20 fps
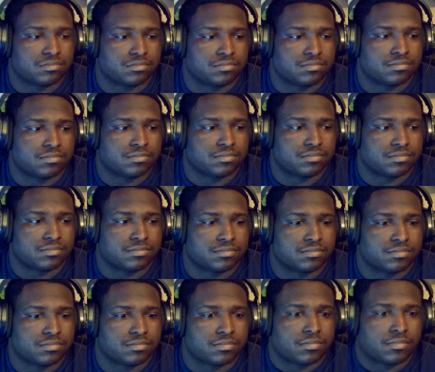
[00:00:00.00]
Uh,
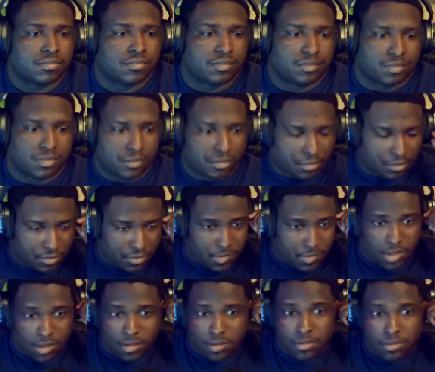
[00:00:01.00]

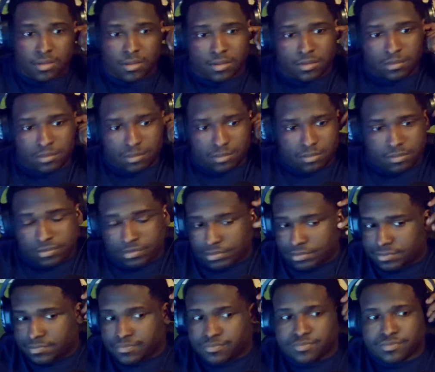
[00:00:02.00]
nice to meet you.
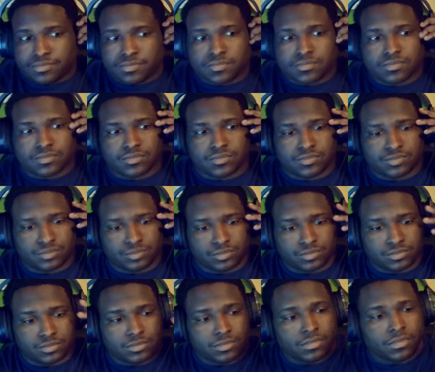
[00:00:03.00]
Likewise.
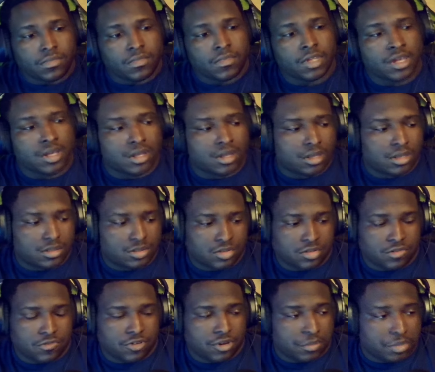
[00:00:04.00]
So
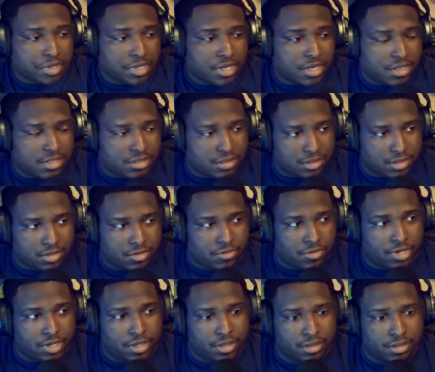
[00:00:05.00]
if I'm guessing
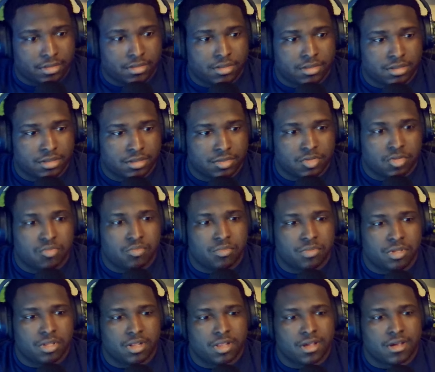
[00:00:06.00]
correctly, this is going to
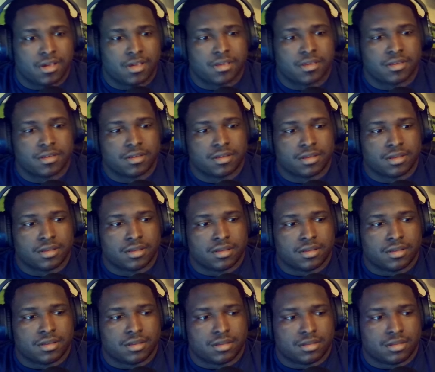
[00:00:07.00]
be like,
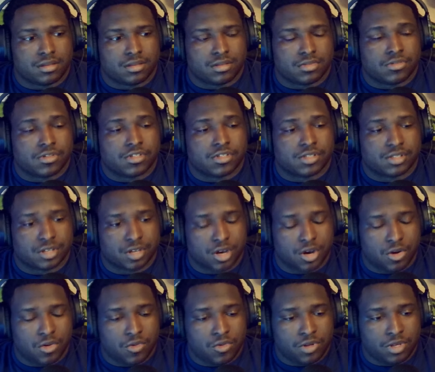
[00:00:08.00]
so this is
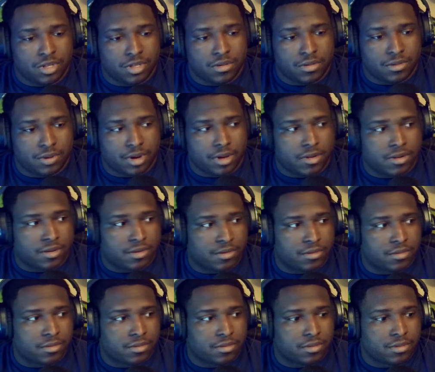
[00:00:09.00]
Cody right
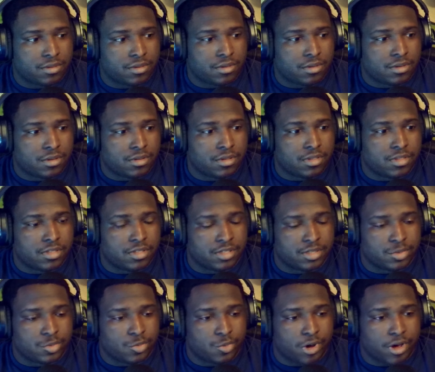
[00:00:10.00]
here. this is
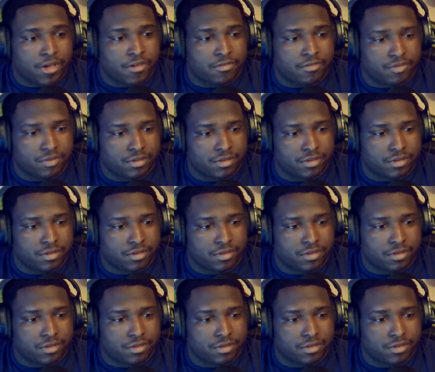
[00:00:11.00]
his wife.